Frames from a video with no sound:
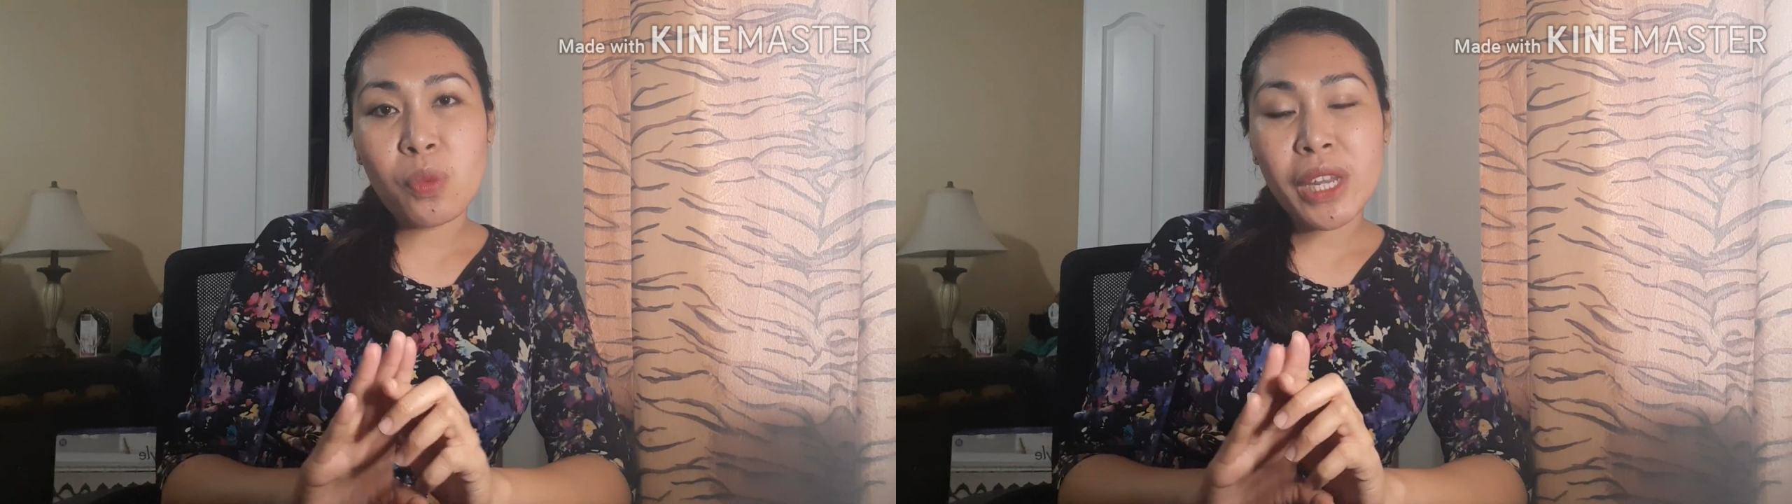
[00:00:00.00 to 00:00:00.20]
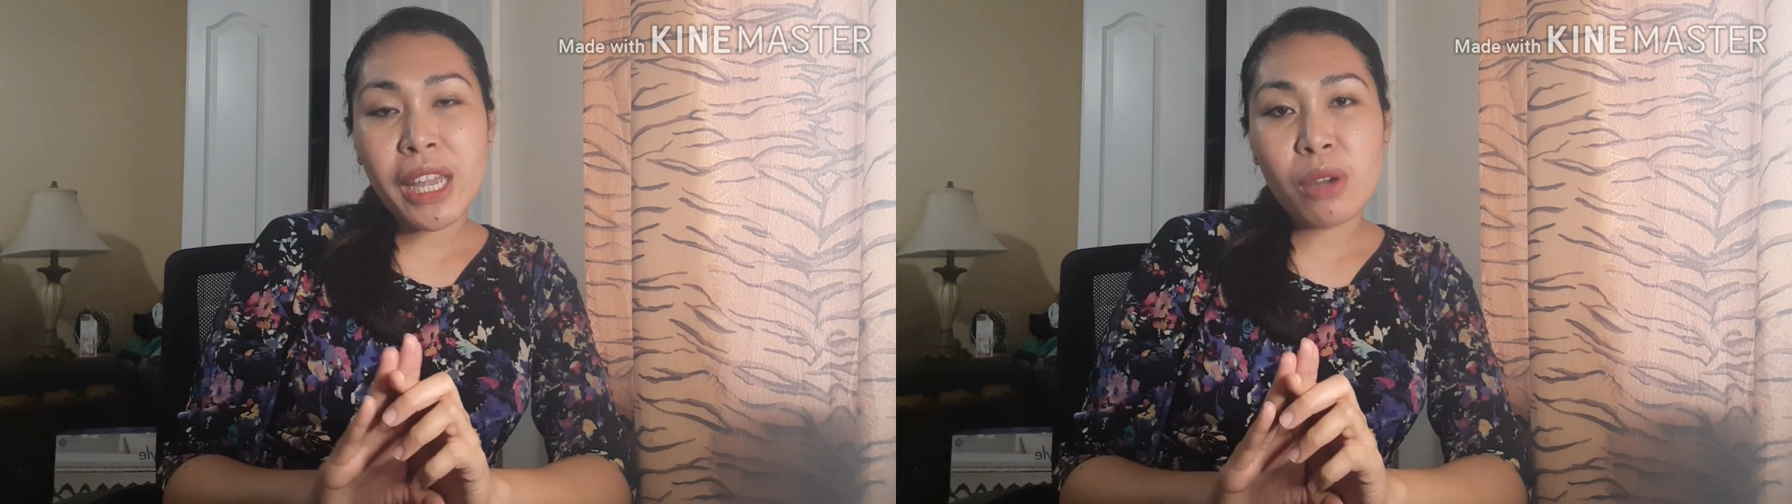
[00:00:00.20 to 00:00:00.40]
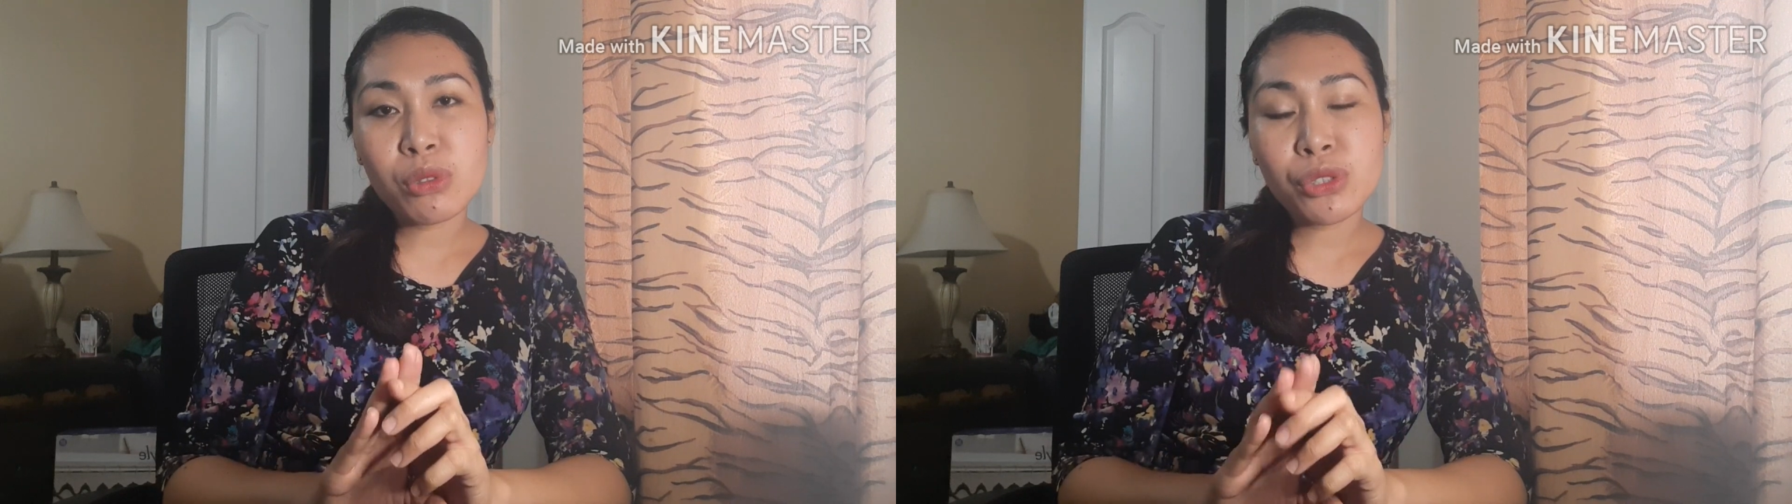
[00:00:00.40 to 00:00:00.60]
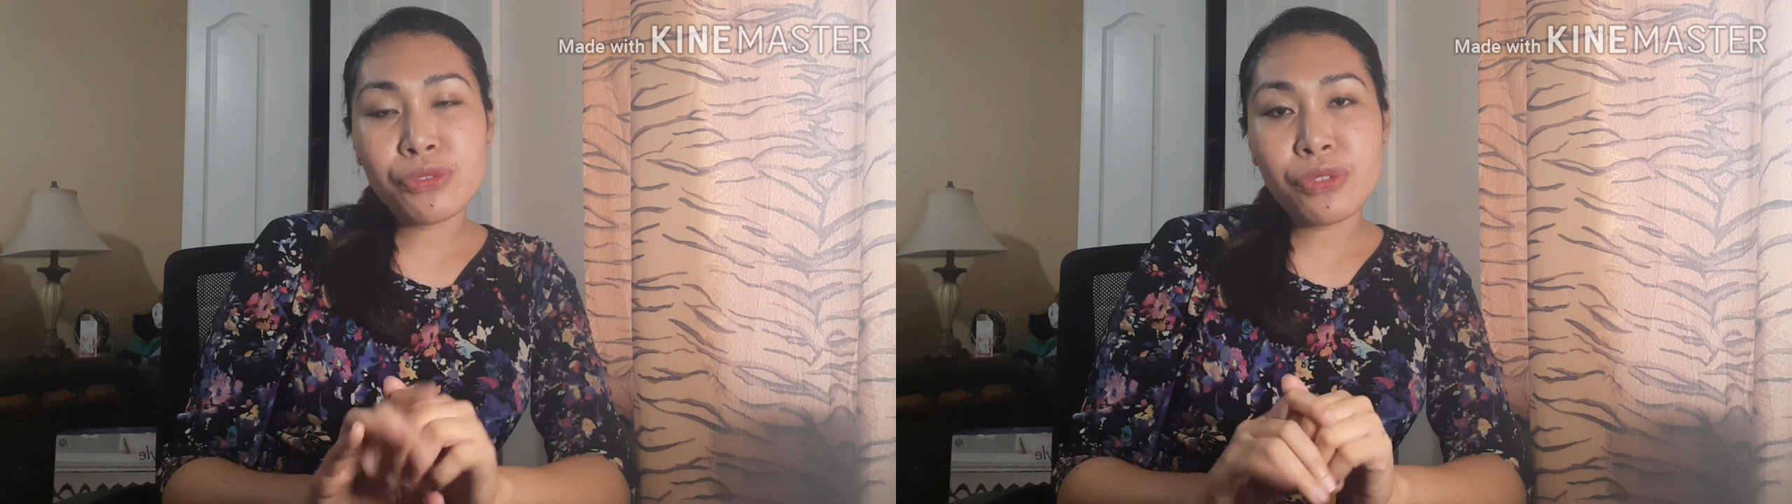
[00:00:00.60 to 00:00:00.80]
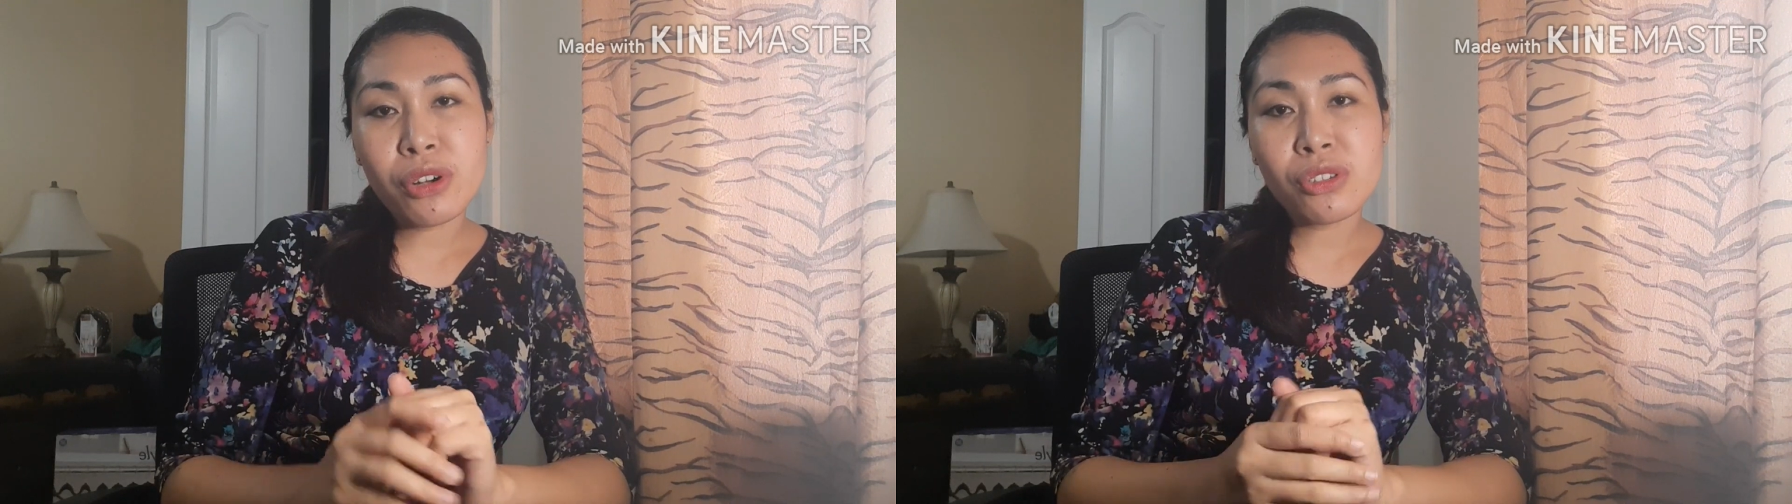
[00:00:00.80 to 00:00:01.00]
what I would do
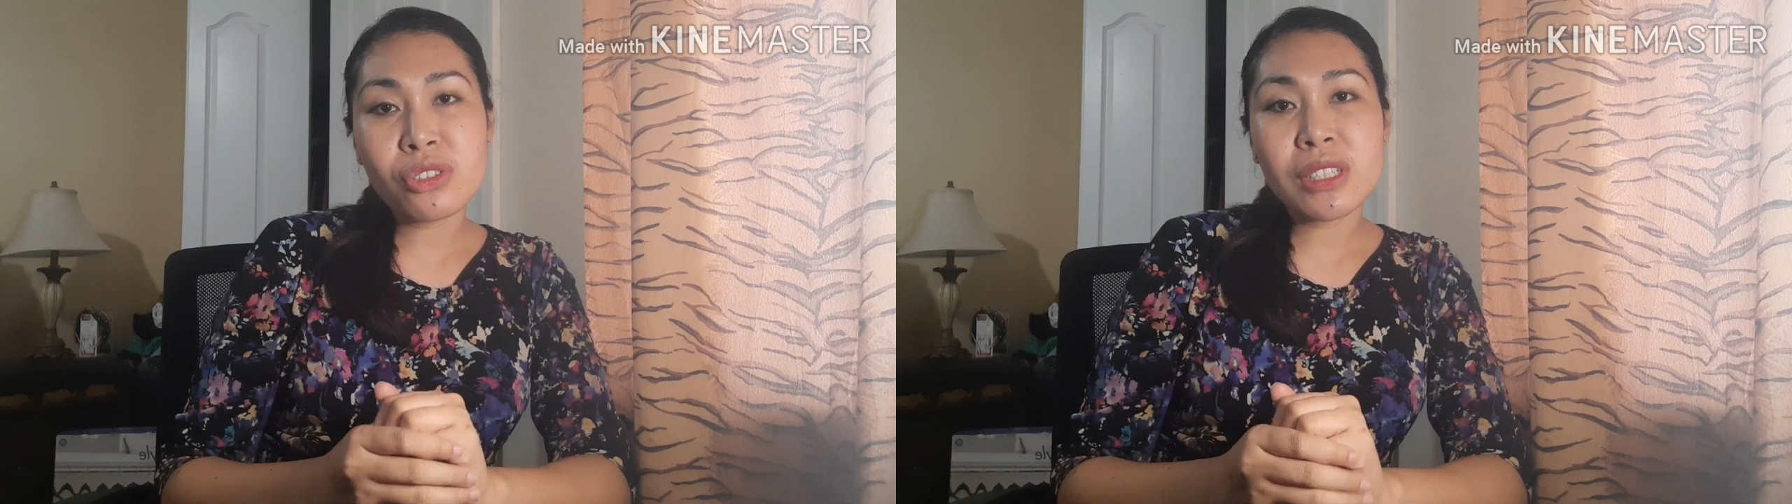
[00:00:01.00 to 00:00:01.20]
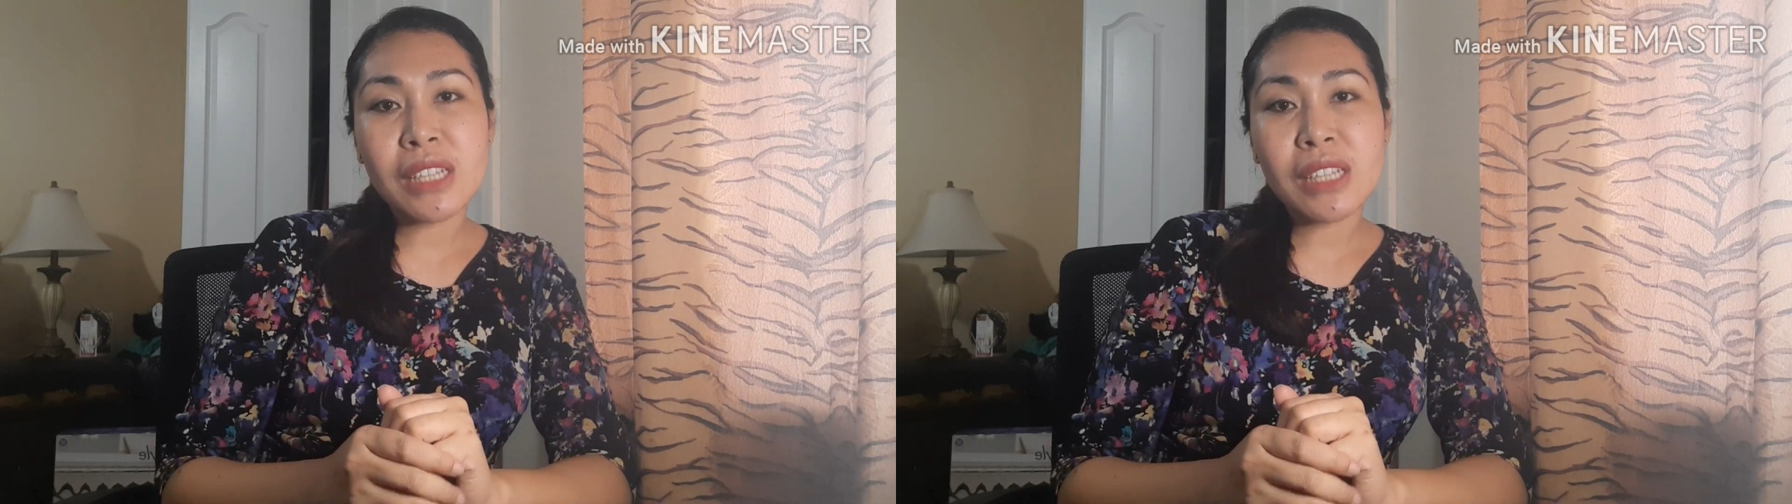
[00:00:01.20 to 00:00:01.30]
first is